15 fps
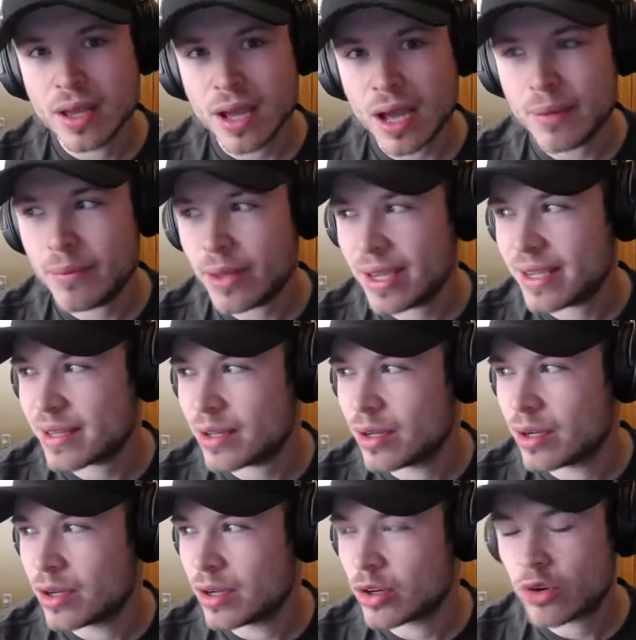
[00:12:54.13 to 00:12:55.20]
I'm like,
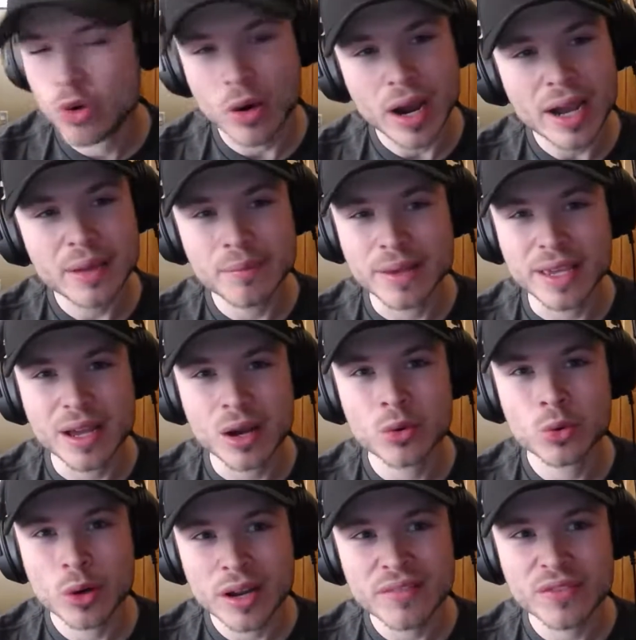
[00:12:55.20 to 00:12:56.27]
cry me a
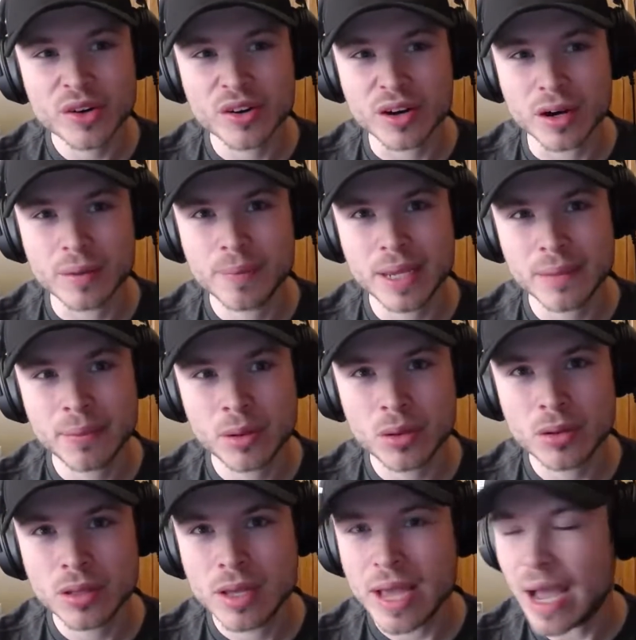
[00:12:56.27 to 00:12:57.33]
river,
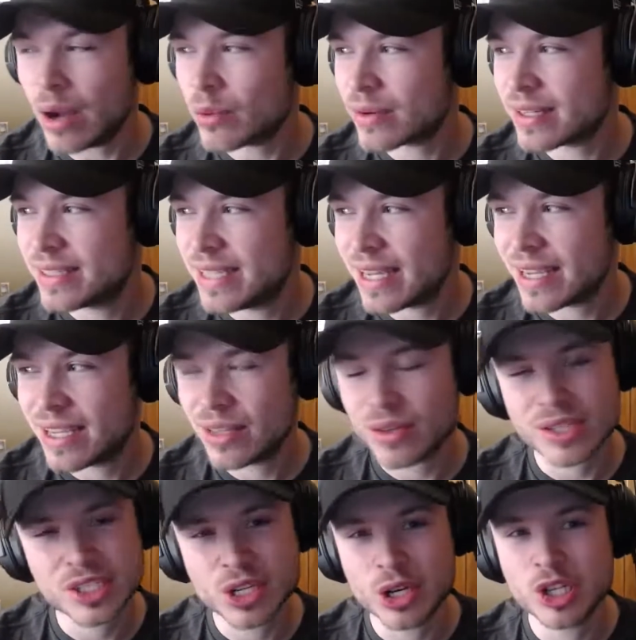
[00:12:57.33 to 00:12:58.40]
people. How
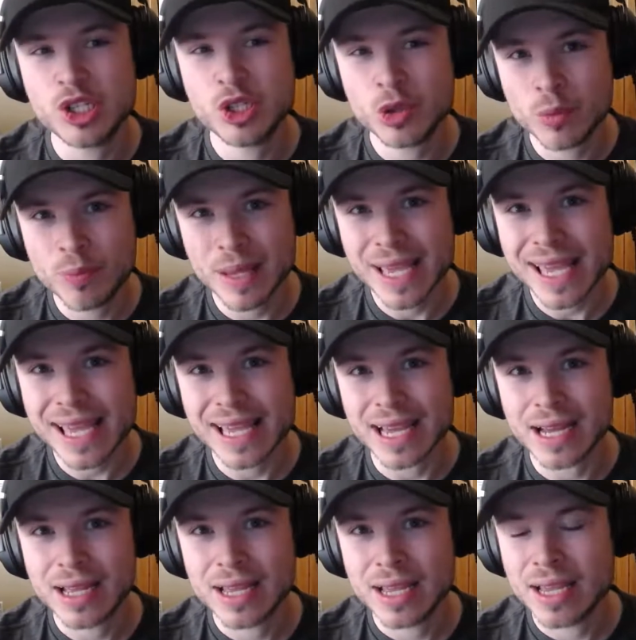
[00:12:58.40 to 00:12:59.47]
ridiculous could you be?
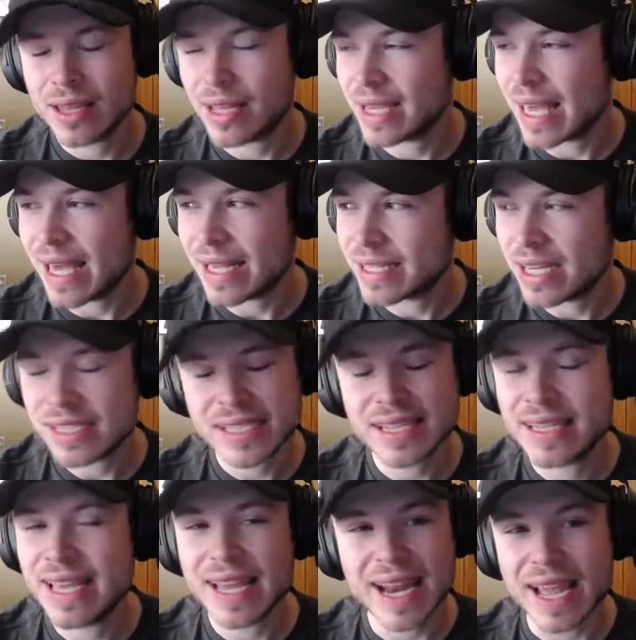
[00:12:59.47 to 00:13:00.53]
Like, it
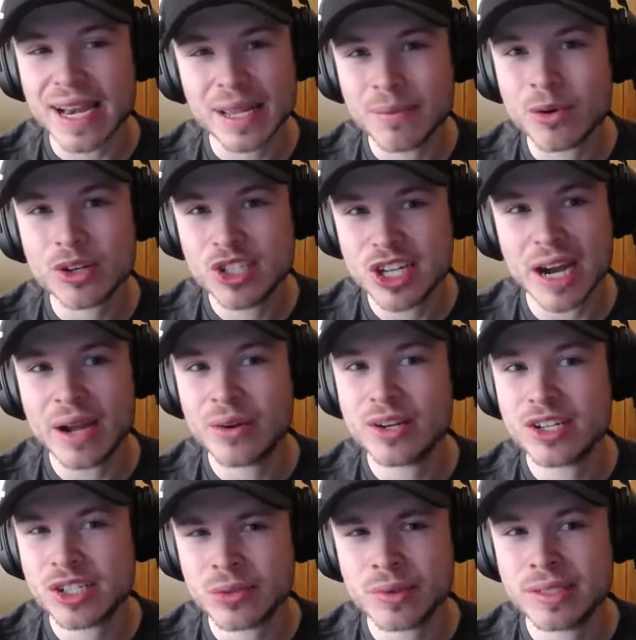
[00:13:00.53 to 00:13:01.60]
doesn't get any more
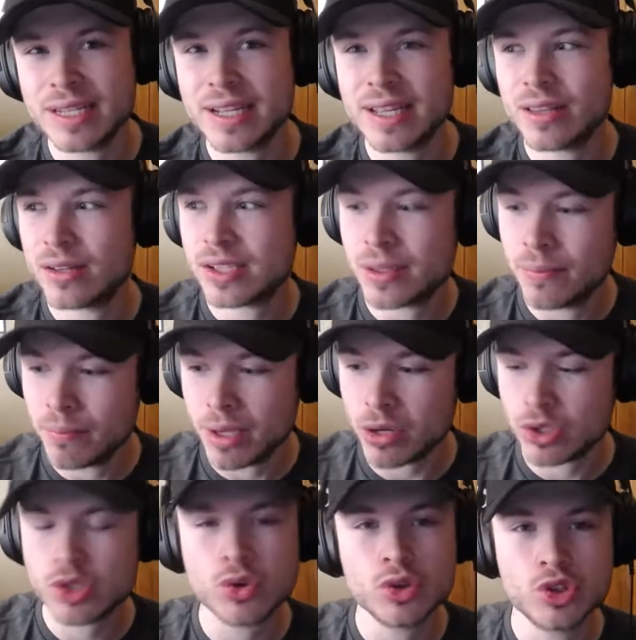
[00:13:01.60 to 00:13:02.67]
childish and ridiculous in
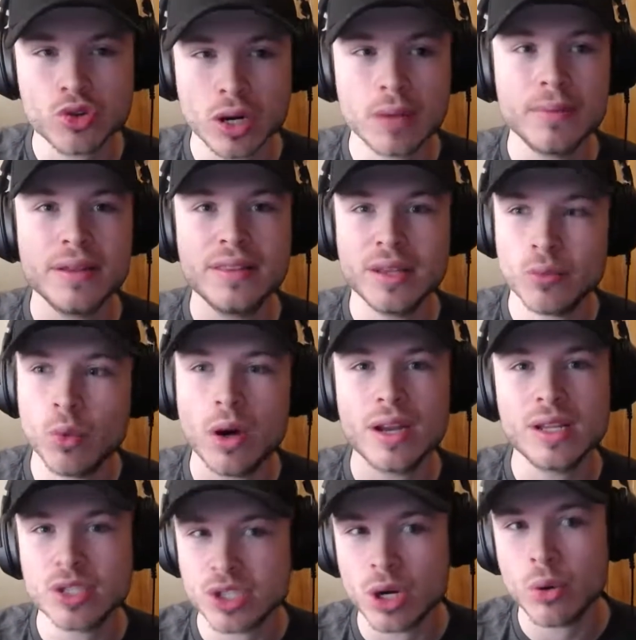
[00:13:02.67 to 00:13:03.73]
middle school drama than what
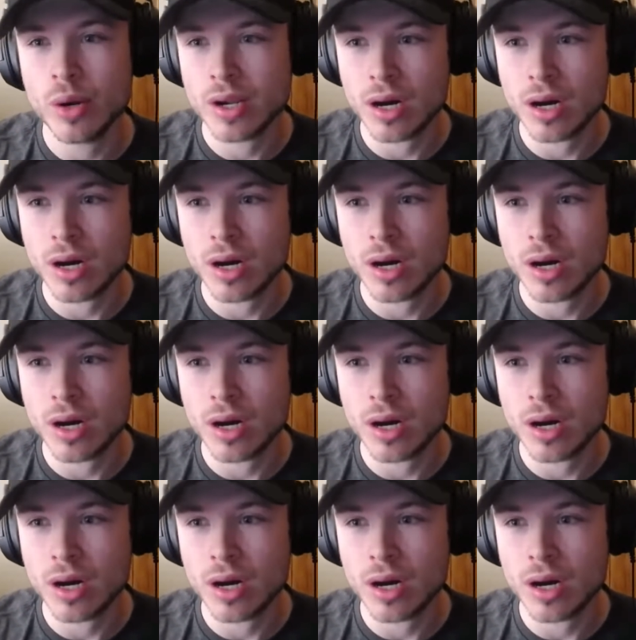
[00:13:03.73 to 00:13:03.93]
is going